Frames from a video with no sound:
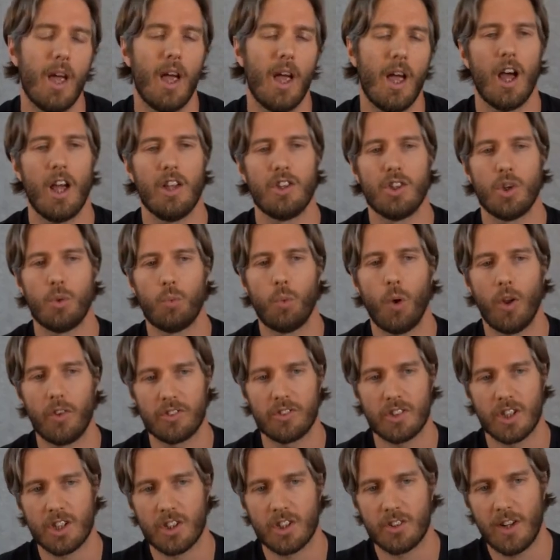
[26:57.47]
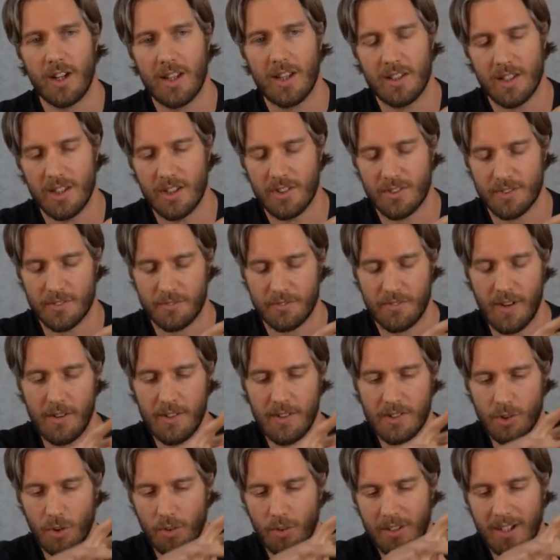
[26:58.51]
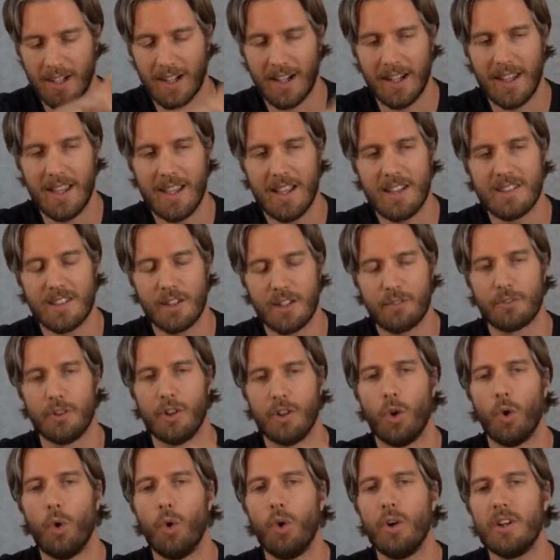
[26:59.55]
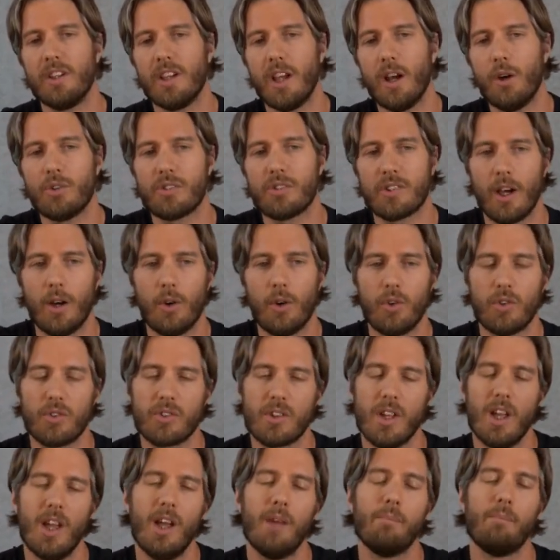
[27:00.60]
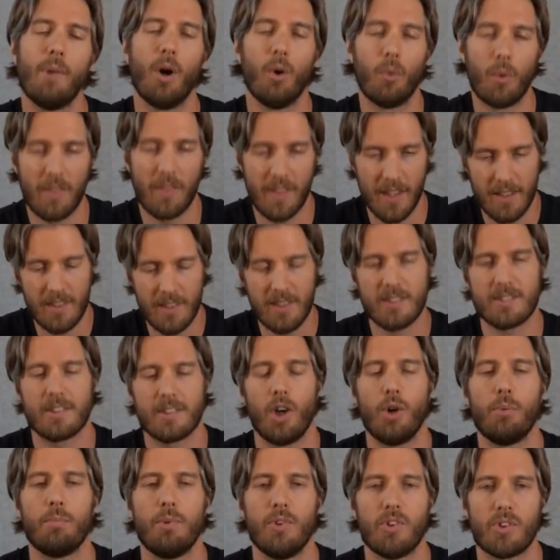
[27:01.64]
and you want to create these very sort of clear different audio zones, but within this open